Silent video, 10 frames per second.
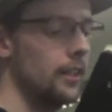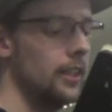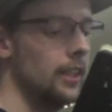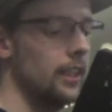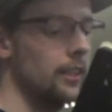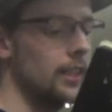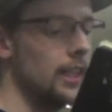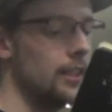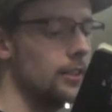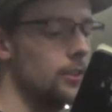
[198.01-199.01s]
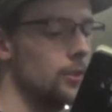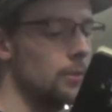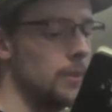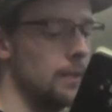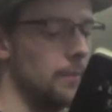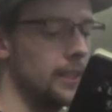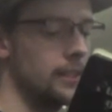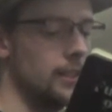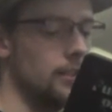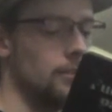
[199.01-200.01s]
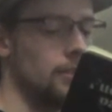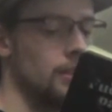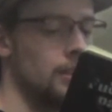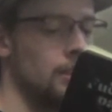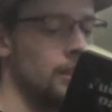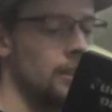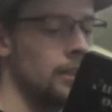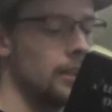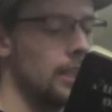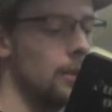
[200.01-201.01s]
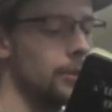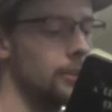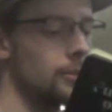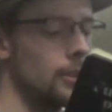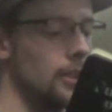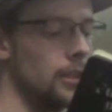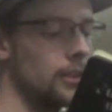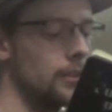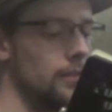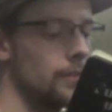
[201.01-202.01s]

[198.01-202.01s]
thinking that I could do it by myself, that I was strong.